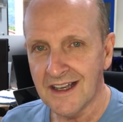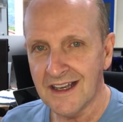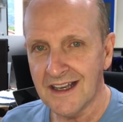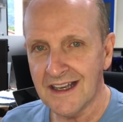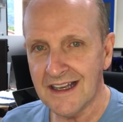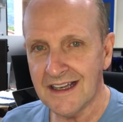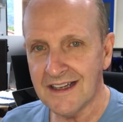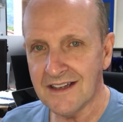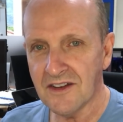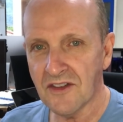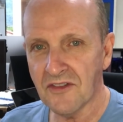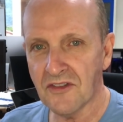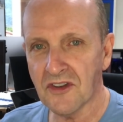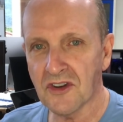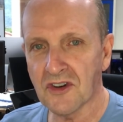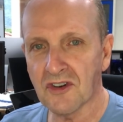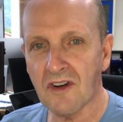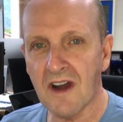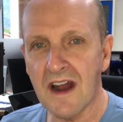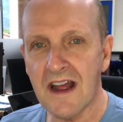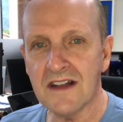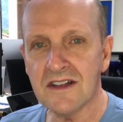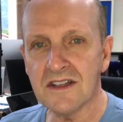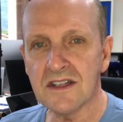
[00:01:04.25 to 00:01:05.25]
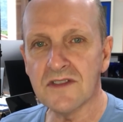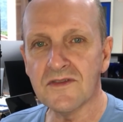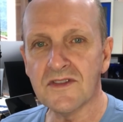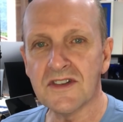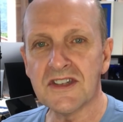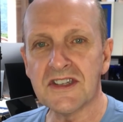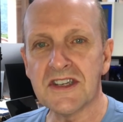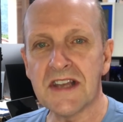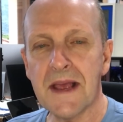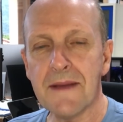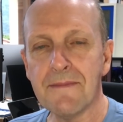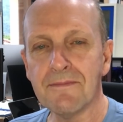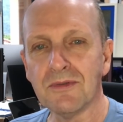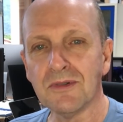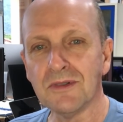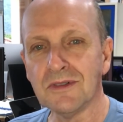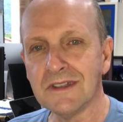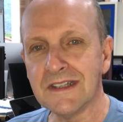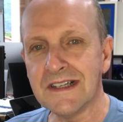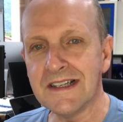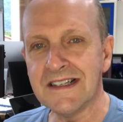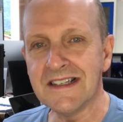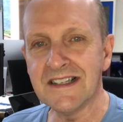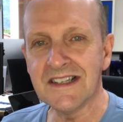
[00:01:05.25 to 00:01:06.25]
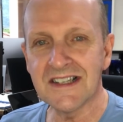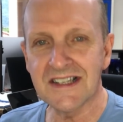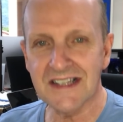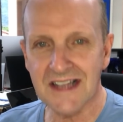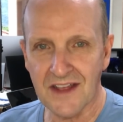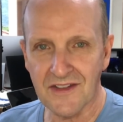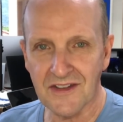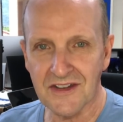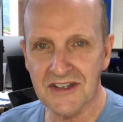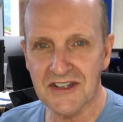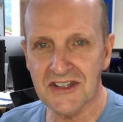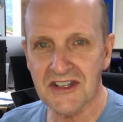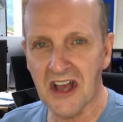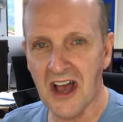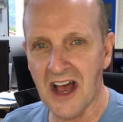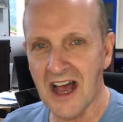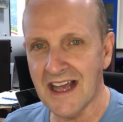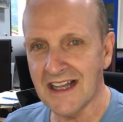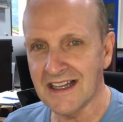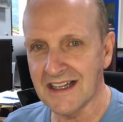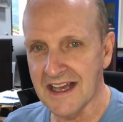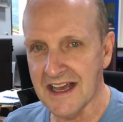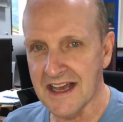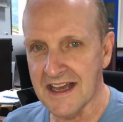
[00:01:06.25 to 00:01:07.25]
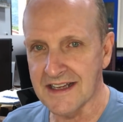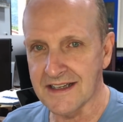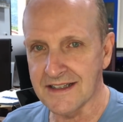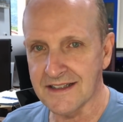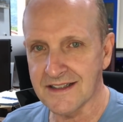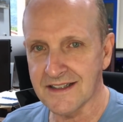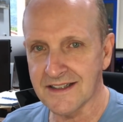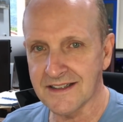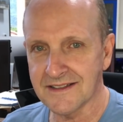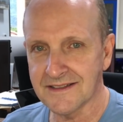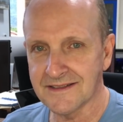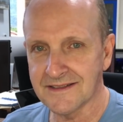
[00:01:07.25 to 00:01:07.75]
in the grounds of a temple in southern Thailand.